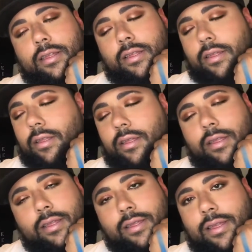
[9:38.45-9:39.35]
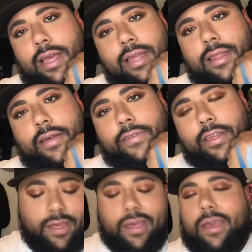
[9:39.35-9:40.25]
I love
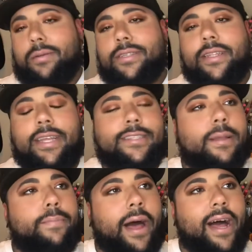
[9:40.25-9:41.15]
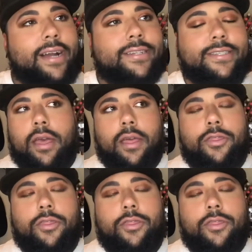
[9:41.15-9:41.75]
it. It was a decent box.